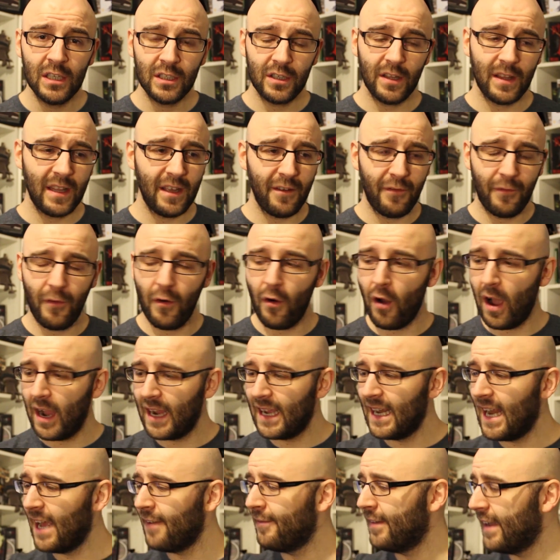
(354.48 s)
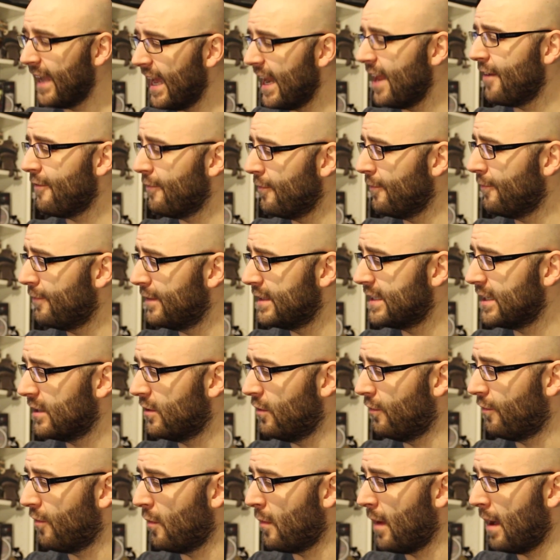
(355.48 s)
So therefore I can either get it from
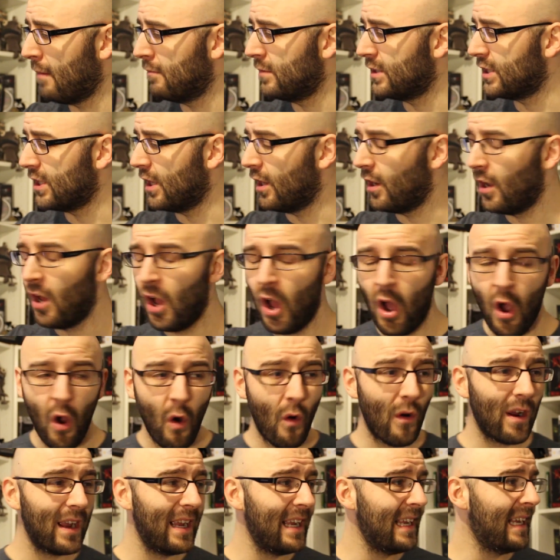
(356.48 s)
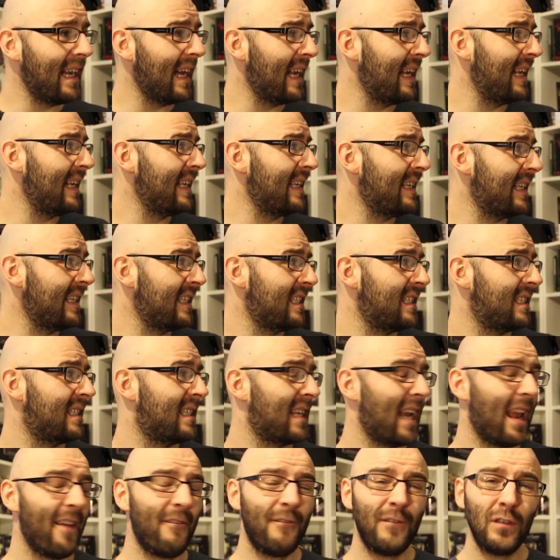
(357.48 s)
physical from Amazon or I can get it
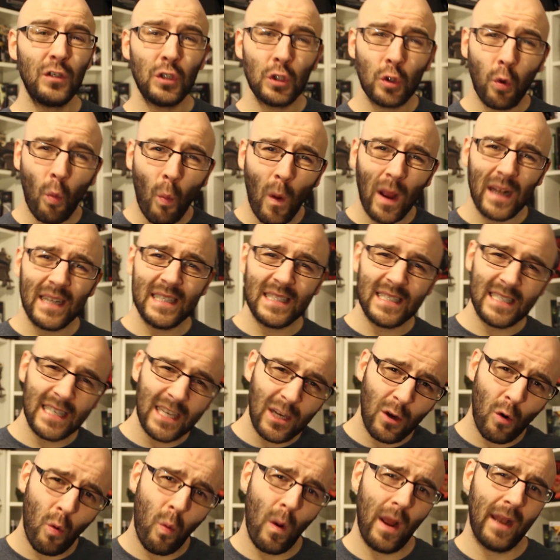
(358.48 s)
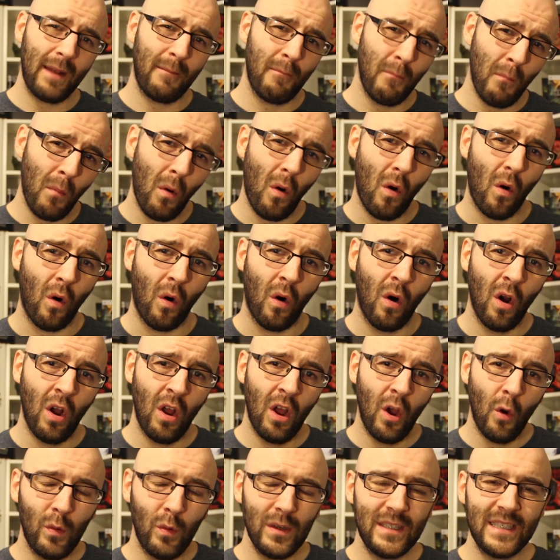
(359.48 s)
digitally for 20 quid more,
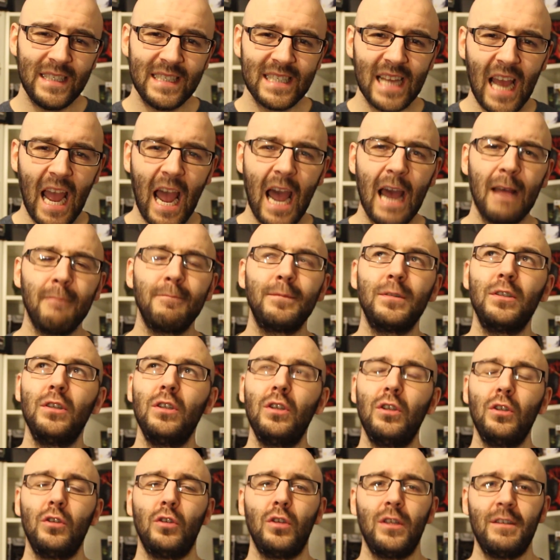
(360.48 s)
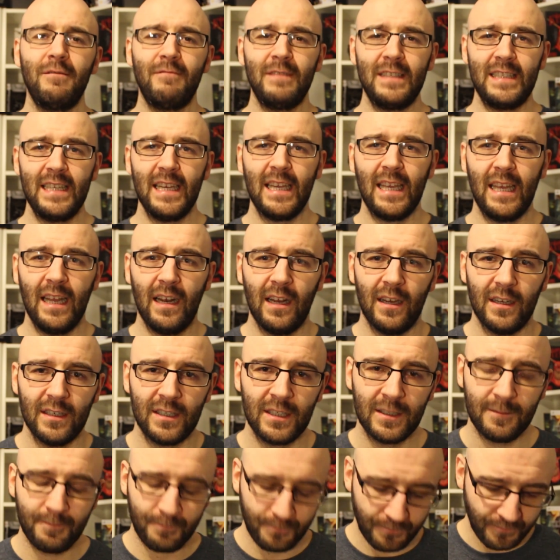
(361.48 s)
which is absolutely
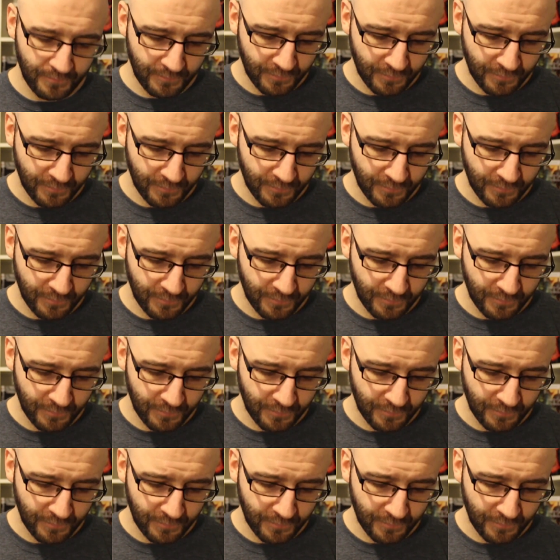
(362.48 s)
ridiculous.